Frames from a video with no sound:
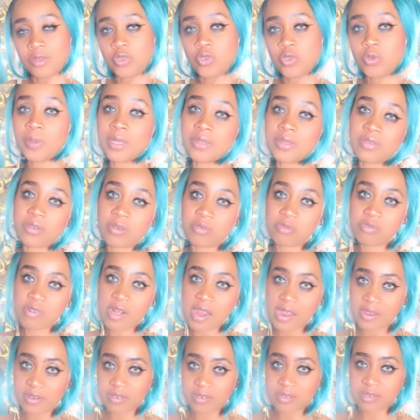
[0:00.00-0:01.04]
You better
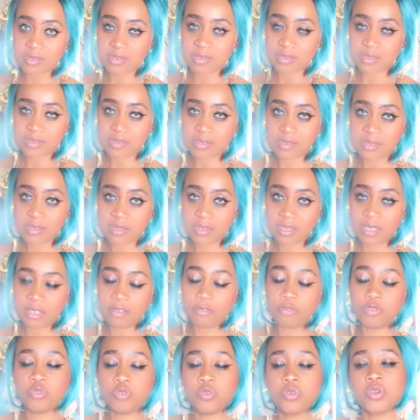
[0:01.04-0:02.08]
run
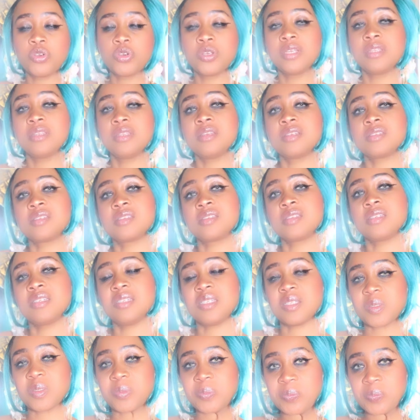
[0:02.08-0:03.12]
if you're in his
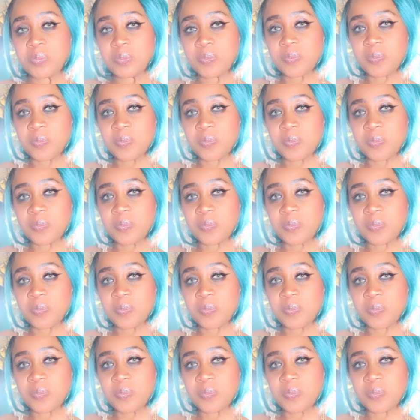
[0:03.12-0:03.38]
team,